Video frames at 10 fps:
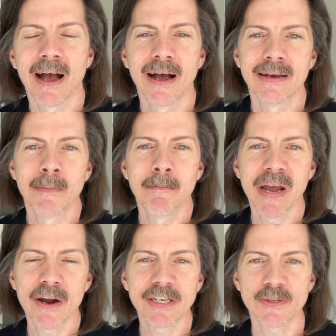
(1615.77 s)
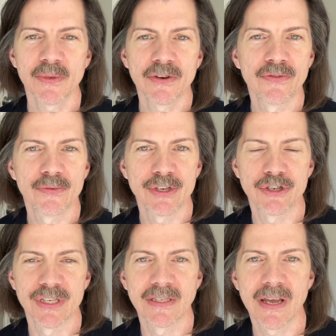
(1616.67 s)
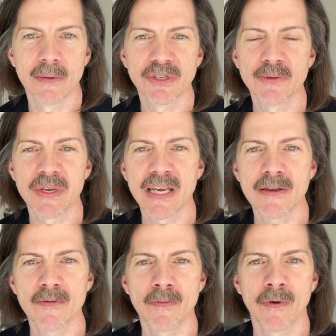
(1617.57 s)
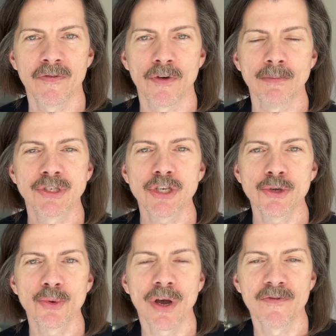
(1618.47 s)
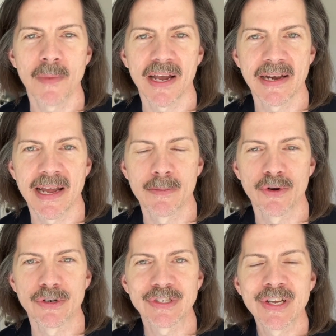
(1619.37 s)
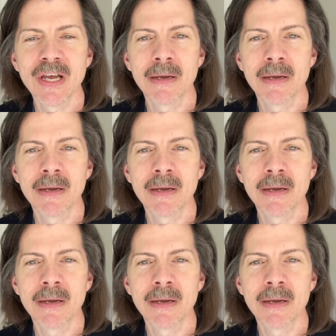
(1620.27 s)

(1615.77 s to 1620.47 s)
an embarrassment of riches come to me from two of my neighbors,